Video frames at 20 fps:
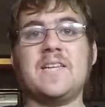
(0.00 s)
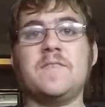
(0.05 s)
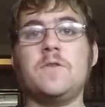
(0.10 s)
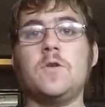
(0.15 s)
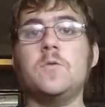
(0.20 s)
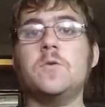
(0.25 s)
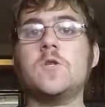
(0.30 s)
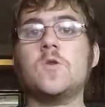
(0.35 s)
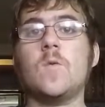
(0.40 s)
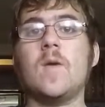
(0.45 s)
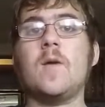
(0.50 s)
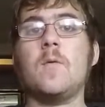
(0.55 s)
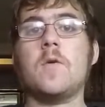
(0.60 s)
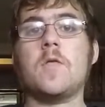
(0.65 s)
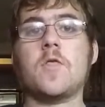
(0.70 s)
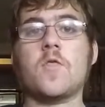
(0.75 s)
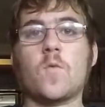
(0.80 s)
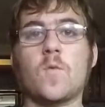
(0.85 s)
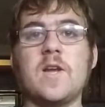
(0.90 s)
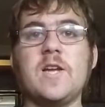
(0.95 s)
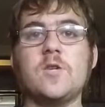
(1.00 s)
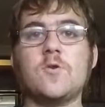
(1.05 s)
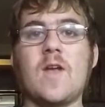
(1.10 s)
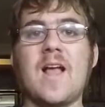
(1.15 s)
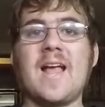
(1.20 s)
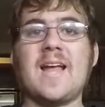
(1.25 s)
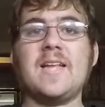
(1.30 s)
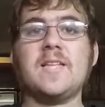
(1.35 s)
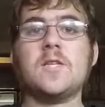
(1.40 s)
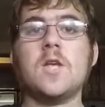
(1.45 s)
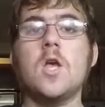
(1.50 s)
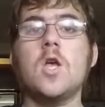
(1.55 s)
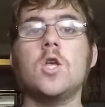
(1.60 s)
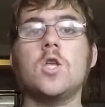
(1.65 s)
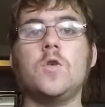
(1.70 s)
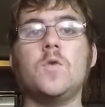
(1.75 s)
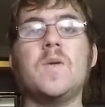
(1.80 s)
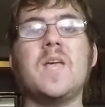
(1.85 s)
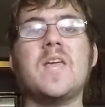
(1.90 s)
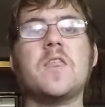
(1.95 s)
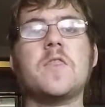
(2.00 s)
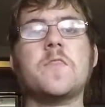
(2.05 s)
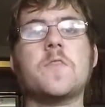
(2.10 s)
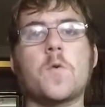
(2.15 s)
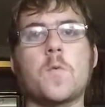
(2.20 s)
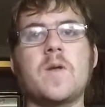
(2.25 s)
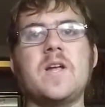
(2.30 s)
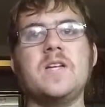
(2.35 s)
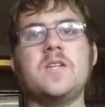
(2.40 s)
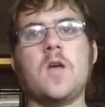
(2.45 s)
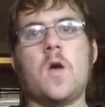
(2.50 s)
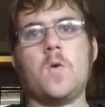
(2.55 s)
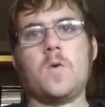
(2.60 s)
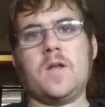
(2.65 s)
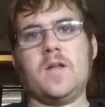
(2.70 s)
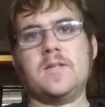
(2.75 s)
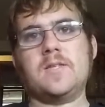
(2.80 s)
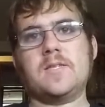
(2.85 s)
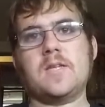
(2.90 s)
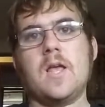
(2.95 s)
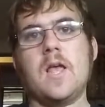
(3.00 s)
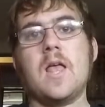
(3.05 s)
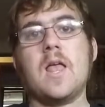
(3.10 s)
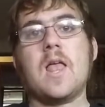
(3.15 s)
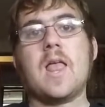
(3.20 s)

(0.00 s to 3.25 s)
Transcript: if you swing with 3 dragons, you get 3 tokens.